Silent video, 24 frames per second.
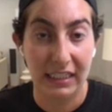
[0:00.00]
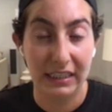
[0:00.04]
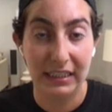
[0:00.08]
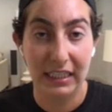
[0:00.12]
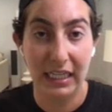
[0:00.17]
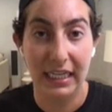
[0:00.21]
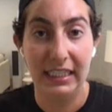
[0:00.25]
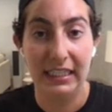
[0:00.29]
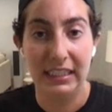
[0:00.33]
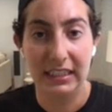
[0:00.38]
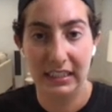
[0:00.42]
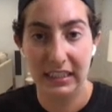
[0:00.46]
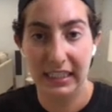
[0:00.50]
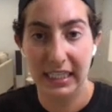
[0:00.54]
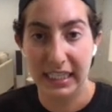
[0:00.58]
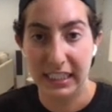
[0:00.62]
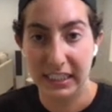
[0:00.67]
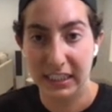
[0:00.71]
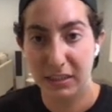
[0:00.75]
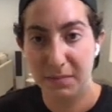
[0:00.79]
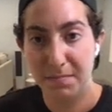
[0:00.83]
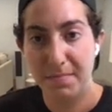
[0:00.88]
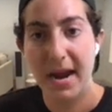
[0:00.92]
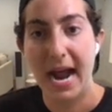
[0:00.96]
linked
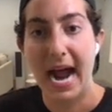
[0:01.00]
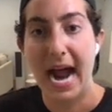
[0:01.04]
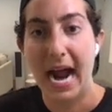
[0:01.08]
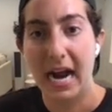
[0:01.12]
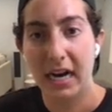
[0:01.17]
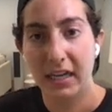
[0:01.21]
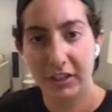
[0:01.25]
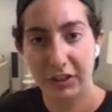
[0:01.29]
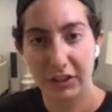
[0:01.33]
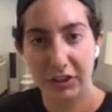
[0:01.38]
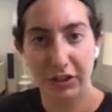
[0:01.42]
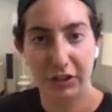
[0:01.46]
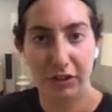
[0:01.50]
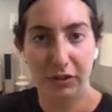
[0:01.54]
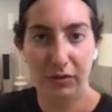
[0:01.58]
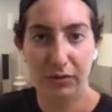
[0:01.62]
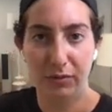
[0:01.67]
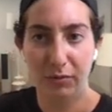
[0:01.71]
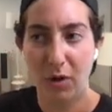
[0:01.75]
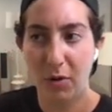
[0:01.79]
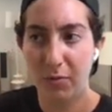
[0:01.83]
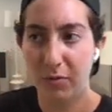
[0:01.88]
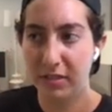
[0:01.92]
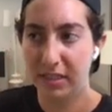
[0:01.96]
list back to
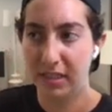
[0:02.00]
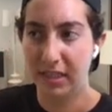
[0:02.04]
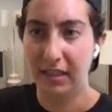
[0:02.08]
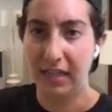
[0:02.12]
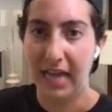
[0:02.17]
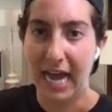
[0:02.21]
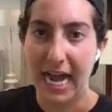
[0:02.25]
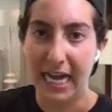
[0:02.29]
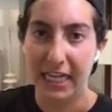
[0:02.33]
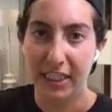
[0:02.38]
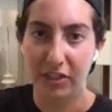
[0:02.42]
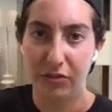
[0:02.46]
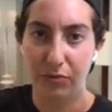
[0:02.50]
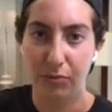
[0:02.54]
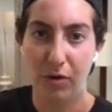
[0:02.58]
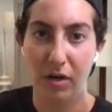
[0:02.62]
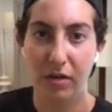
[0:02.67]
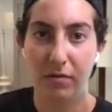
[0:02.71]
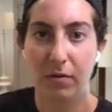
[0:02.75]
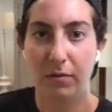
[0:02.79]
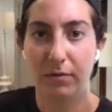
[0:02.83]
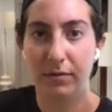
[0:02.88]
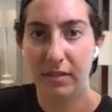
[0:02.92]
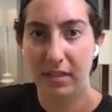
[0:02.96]
what was the last
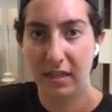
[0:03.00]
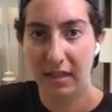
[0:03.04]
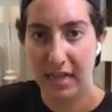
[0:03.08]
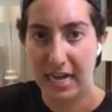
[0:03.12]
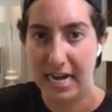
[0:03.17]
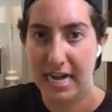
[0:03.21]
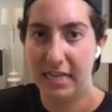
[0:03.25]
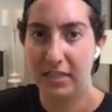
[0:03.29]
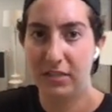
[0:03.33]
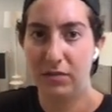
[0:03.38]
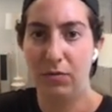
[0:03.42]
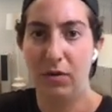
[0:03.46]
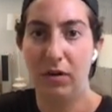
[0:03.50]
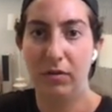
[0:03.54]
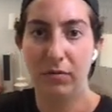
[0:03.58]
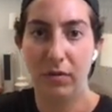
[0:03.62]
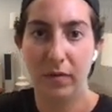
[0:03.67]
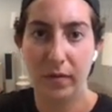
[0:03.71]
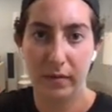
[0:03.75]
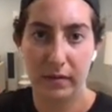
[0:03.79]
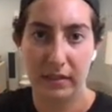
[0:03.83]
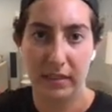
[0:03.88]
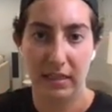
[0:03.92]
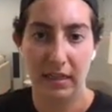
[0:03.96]
one, what was the last one,
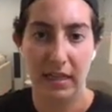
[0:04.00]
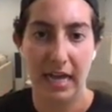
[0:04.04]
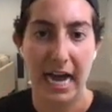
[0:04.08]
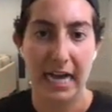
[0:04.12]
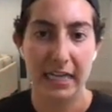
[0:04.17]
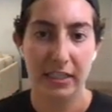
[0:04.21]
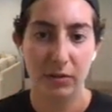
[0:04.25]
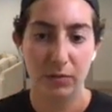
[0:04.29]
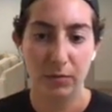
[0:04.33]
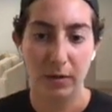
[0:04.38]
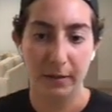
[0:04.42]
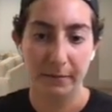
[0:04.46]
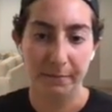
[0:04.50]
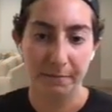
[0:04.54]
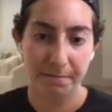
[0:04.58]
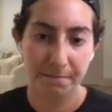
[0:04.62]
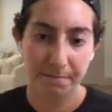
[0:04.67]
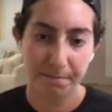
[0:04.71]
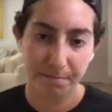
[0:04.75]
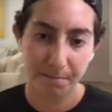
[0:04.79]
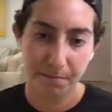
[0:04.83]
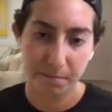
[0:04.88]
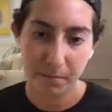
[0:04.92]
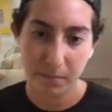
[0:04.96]
what was the last one.
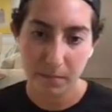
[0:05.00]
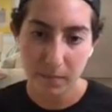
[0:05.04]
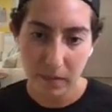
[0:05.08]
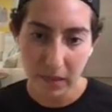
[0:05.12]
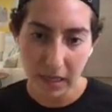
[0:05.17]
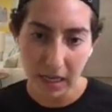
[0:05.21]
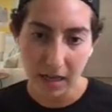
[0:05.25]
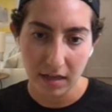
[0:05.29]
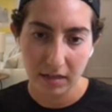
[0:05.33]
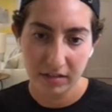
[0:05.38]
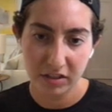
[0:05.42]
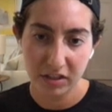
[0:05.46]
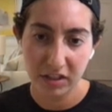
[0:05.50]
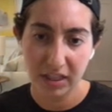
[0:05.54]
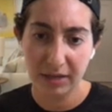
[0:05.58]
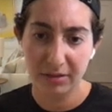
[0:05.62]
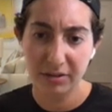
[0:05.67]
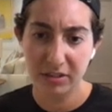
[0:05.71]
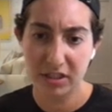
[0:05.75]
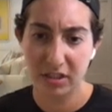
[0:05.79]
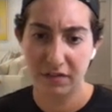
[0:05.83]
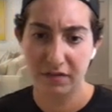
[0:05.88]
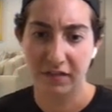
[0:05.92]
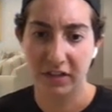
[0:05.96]
So that
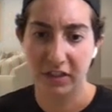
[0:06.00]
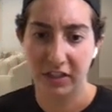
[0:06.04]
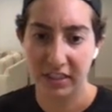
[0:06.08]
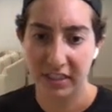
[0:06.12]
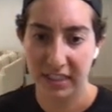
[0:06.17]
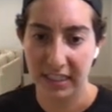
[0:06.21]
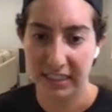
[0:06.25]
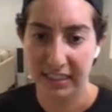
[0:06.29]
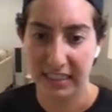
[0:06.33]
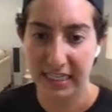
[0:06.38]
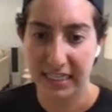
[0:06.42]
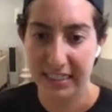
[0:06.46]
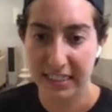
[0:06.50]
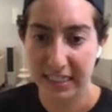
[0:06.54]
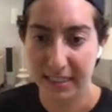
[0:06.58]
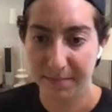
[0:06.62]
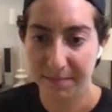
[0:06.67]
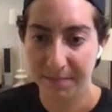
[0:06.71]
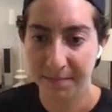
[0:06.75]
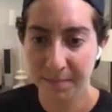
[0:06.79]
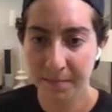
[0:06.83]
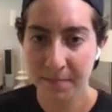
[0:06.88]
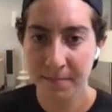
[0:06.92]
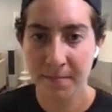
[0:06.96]
was the first thing they did.
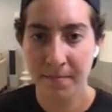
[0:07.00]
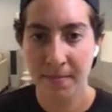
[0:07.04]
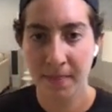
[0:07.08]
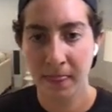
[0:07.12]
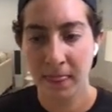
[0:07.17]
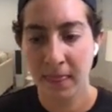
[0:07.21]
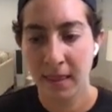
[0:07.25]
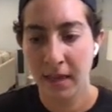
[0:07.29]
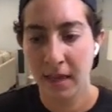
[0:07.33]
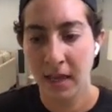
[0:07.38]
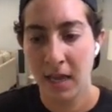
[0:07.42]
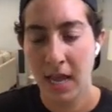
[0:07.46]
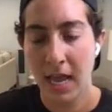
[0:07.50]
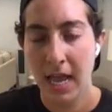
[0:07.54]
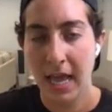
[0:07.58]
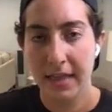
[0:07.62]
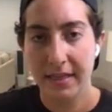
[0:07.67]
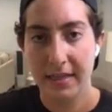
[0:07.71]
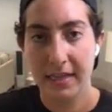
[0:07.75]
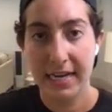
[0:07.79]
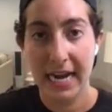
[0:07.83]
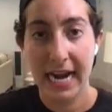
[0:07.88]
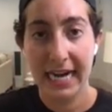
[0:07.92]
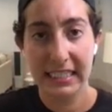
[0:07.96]

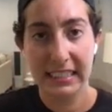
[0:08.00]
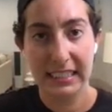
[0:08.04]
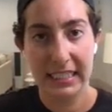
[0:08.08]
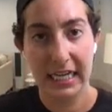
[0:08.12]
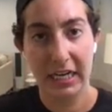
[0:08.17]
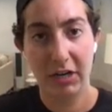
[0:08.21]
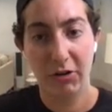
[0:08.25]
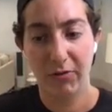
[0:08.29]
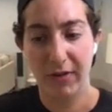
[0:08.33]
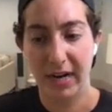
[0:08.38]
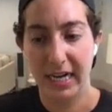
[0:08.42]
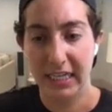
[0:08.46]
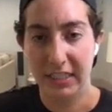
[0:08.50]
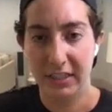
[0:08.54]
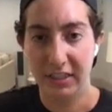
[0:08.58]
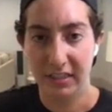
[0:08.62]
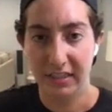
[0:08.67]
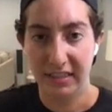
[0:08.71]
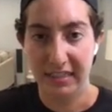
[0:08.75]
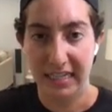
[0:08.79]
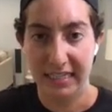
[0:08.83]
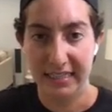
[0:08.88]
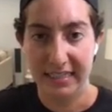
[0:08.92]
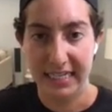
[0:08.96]
The next
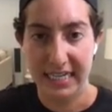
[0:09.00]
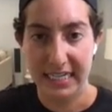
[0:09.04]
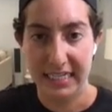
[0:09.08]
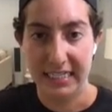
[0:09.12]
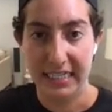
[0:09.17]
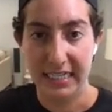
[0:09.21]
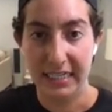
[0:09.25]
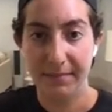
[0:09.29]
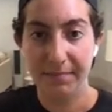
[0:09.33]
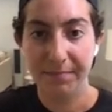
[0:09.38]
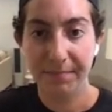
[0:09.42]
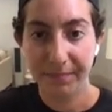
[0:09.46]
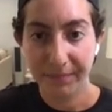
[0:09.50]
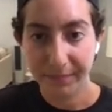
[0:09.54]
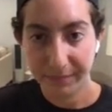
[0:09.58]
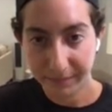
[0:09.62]
iteration that they did